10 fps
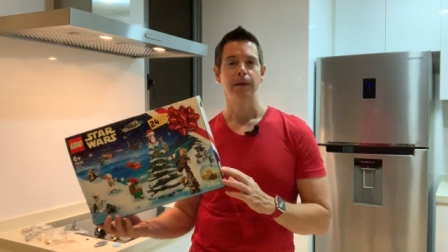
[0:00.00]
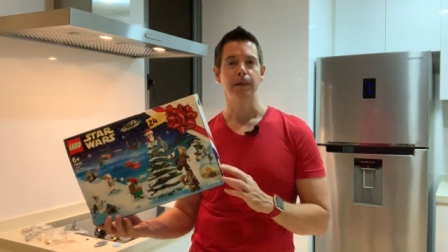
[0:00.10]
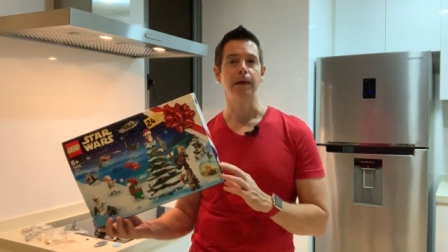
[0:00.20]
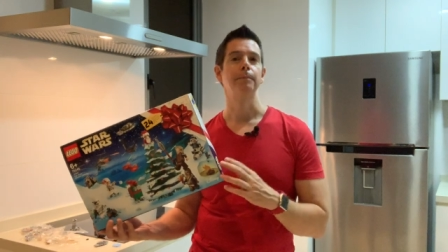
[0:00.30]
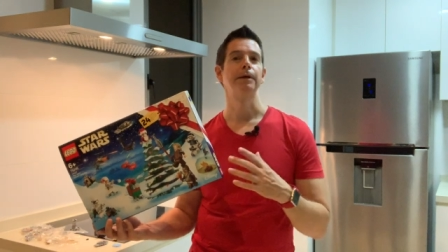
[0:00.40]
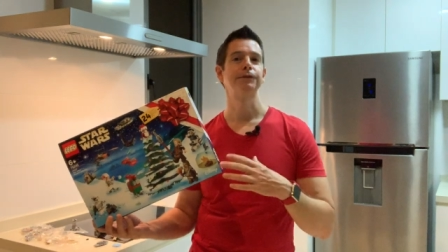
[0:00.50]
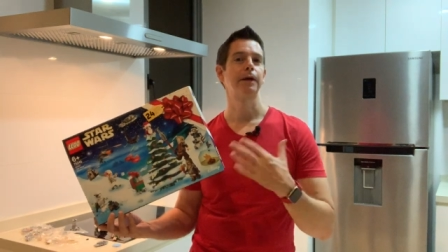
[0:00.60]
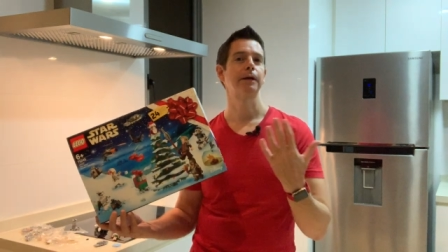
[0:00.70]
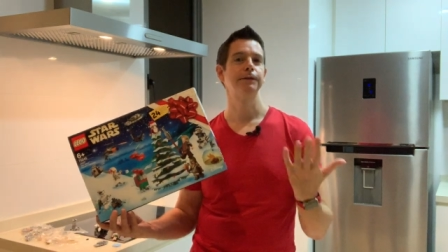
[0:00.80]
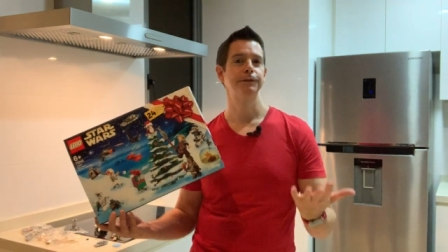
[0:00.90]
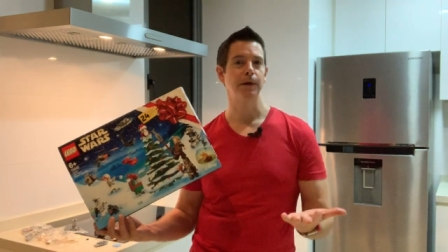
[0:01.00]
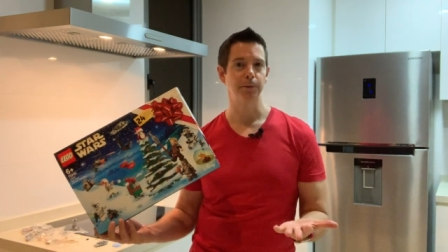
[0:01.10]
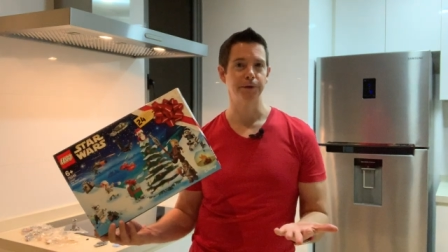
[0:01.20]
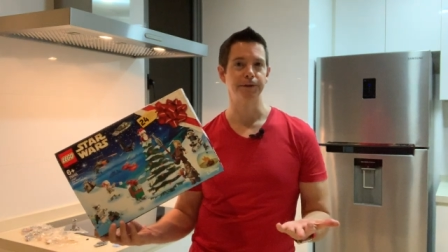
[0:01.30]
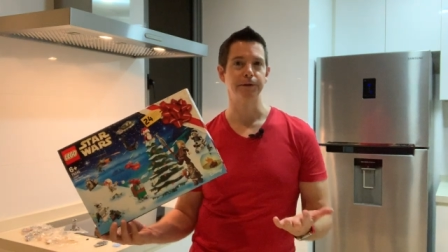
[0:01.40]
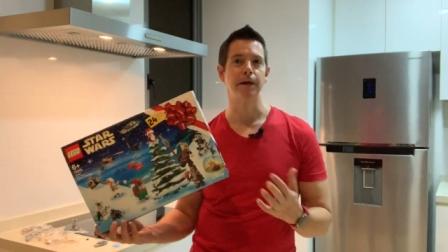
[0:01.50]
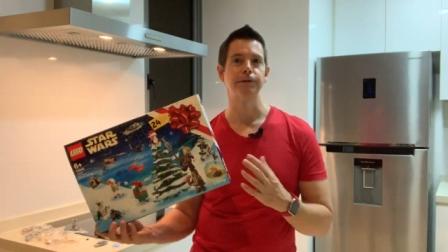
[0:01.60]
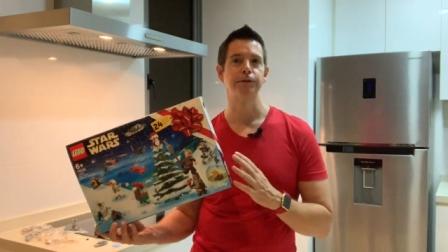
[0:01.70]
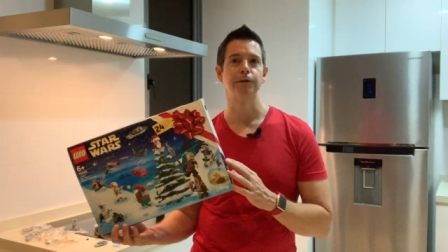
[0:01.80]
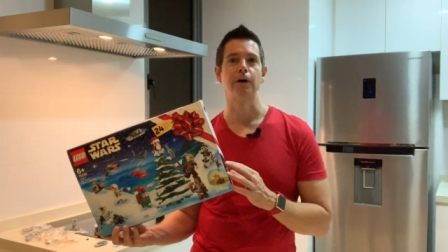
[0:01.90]
Then my second set was the
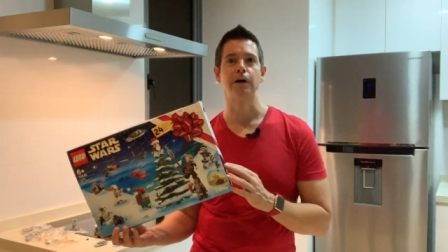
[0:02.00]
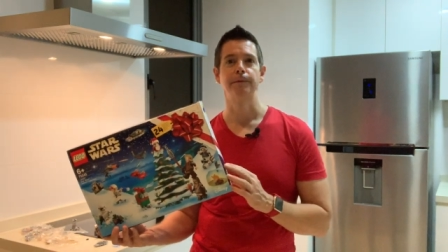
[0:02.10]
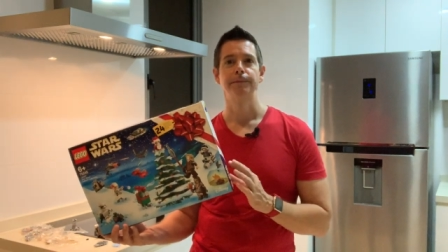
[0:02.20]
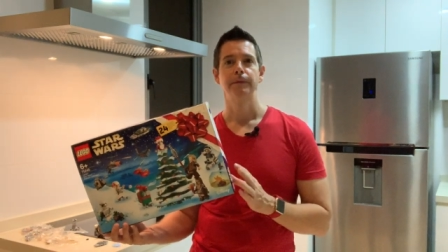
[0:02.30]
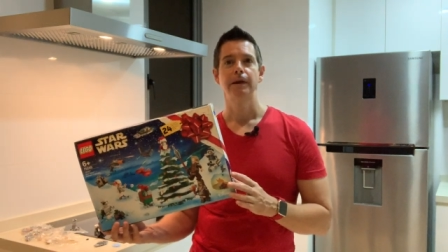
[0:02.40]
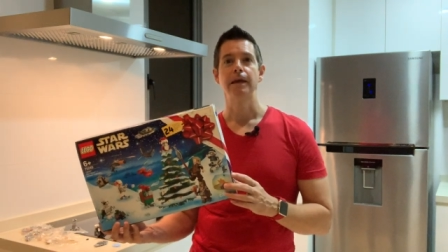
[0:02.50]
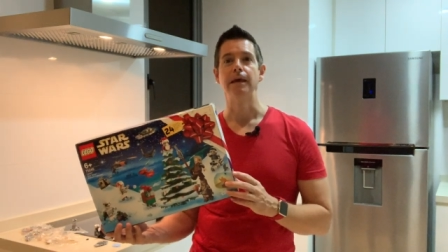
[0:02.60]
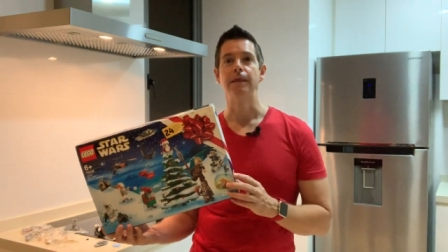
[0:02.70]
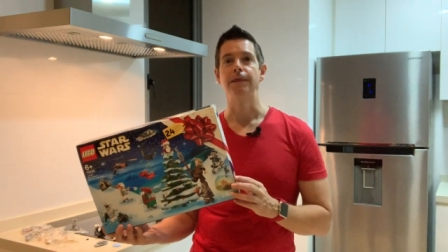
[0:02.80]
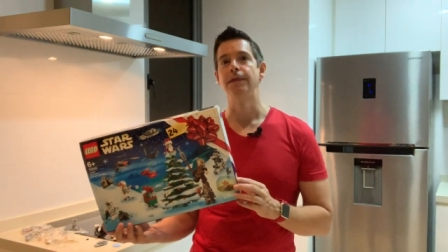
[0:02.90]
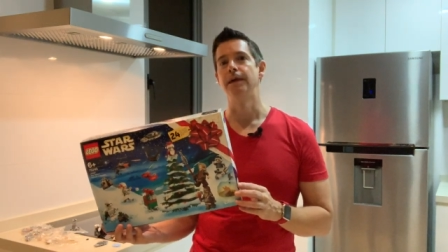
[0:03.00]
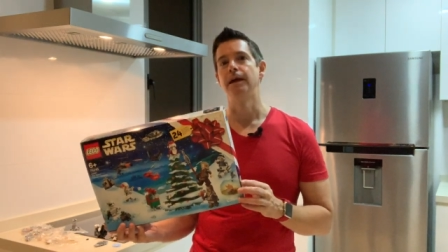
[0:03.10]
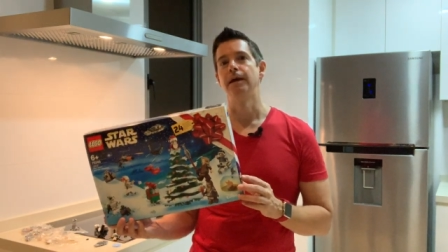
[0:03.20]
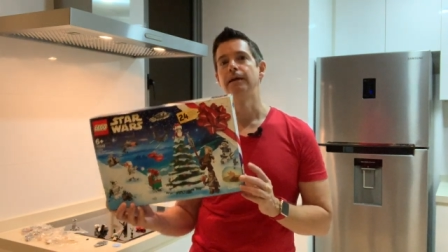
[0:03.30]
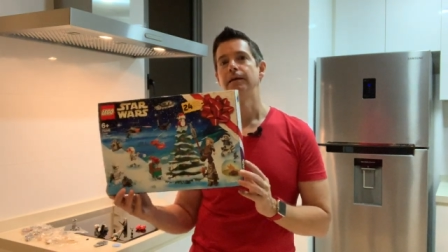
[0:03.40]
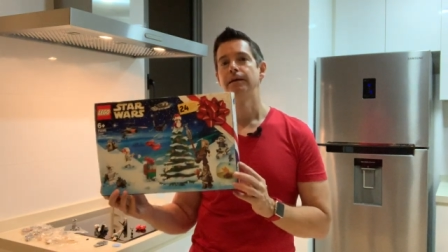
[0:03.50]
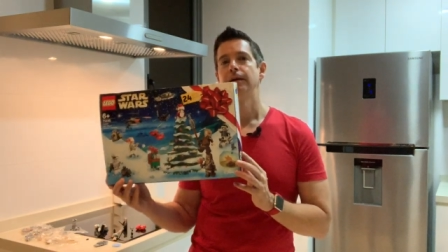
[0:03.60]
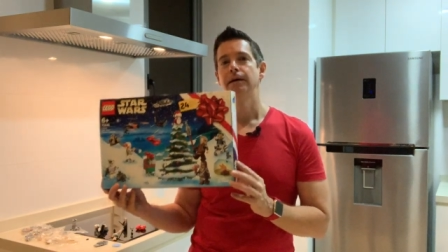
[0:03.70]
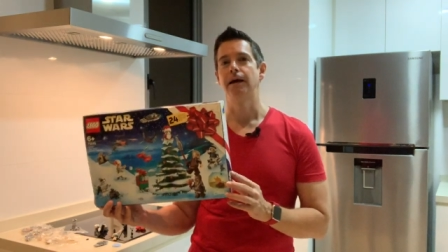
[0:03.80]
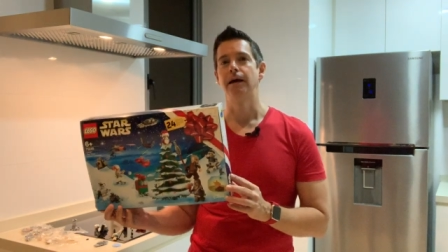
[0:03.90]
Death Star, and then
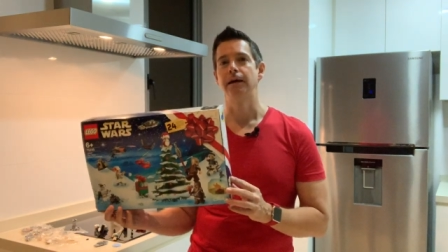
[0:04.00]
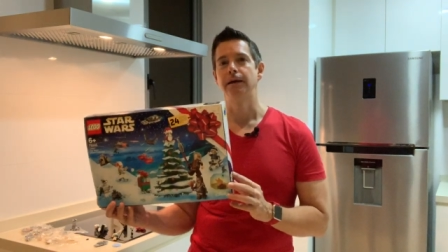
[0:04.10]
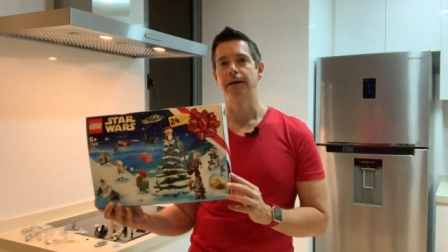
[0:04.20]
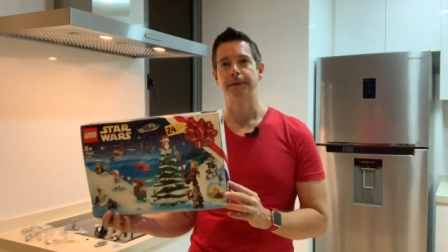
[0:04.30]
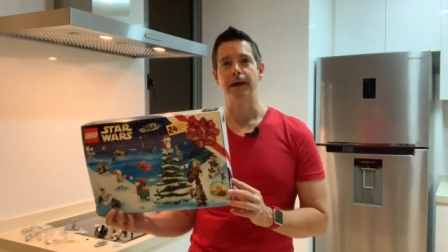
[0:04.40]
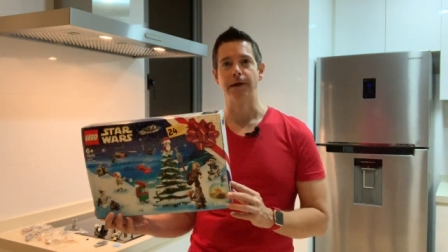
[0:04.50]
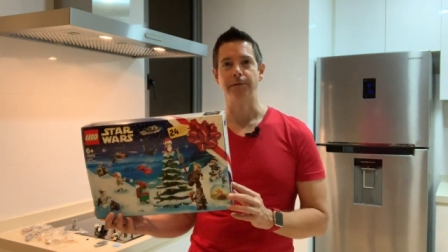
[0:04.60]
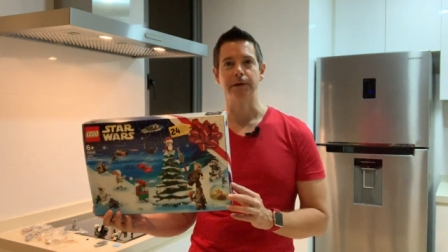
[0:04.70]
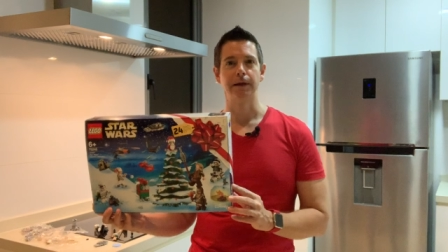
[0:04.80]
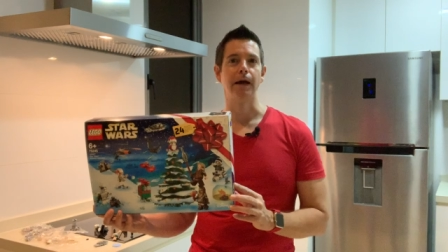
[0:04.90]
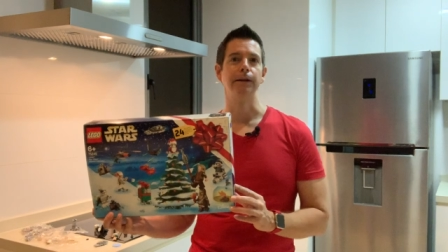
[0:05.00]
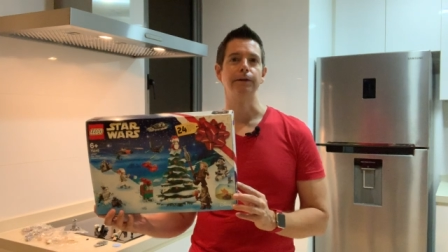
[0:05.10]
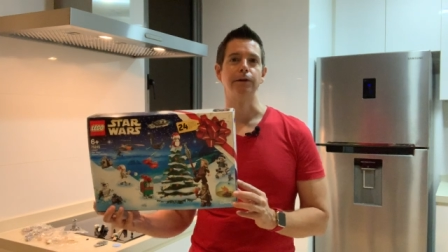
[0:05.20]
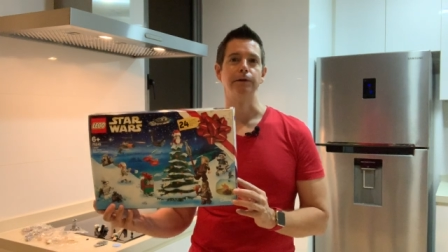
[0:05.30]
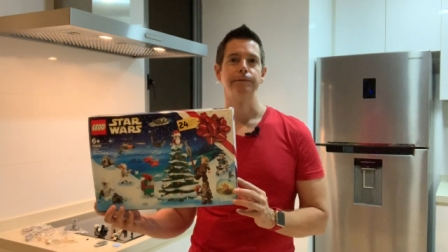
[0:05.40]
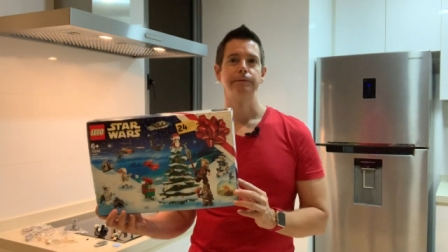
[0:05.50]
I got the advent calendar.